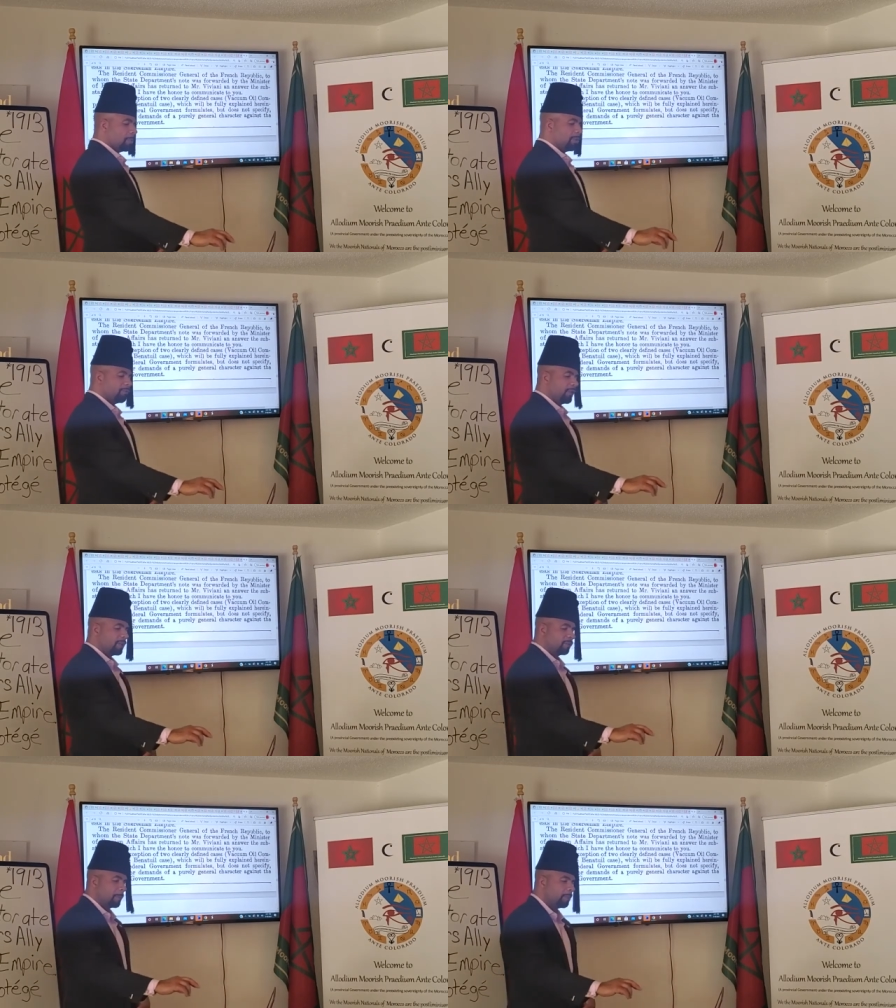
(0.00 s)
of the
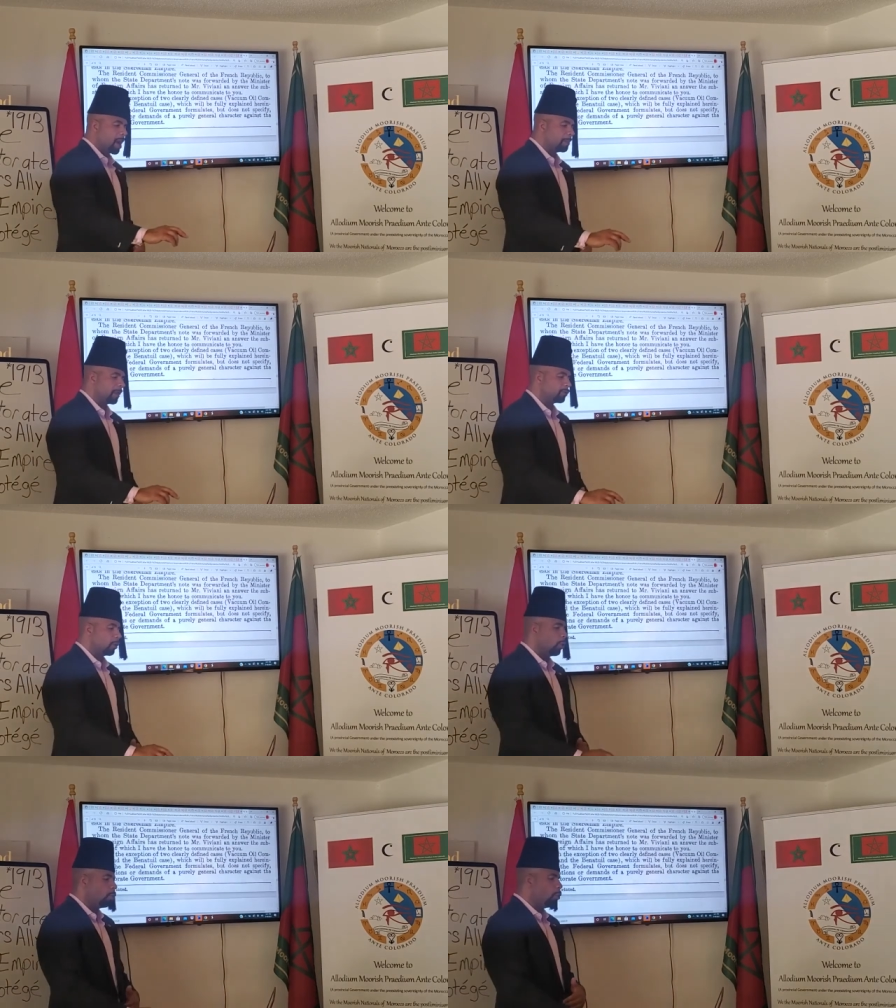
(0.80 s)
French Republic,
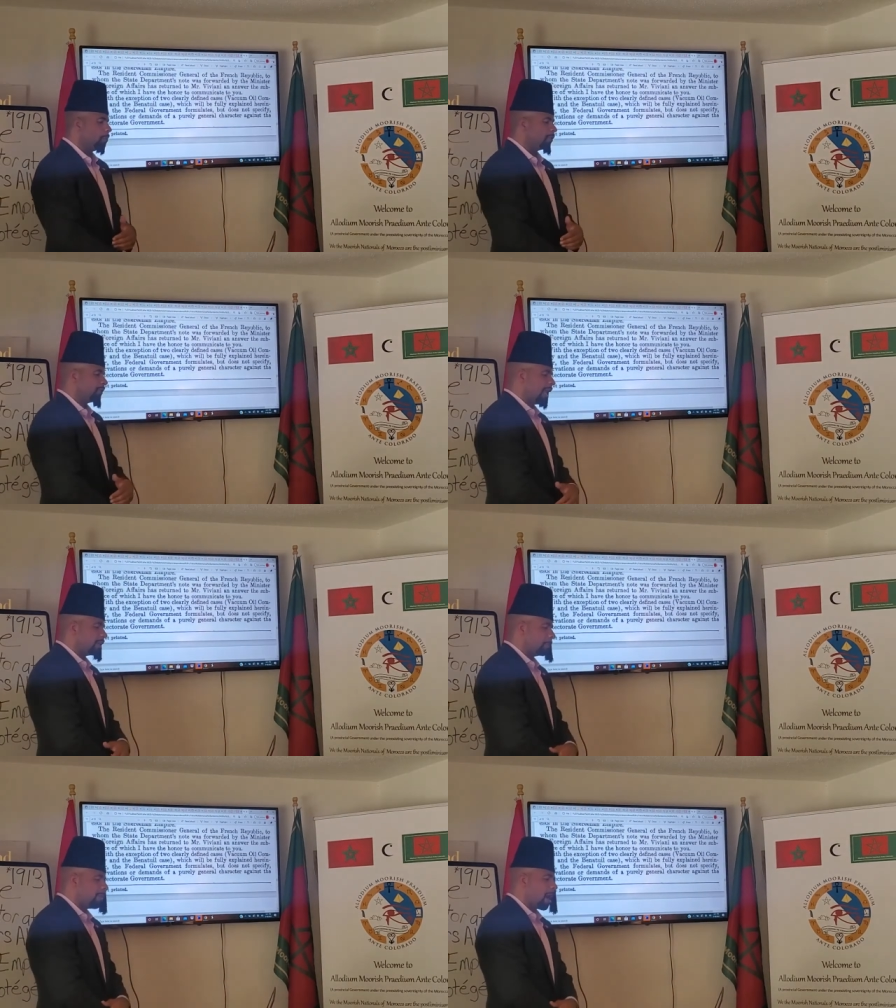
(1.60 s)
to whom the
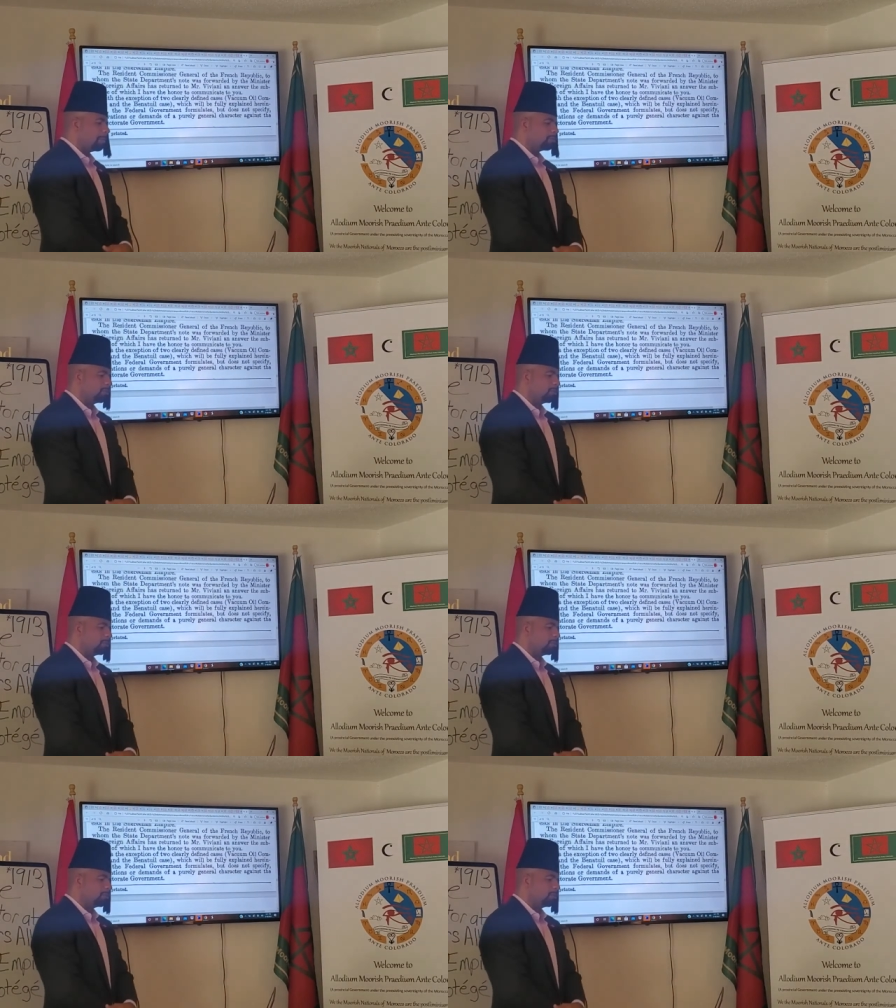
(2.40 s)
State Department's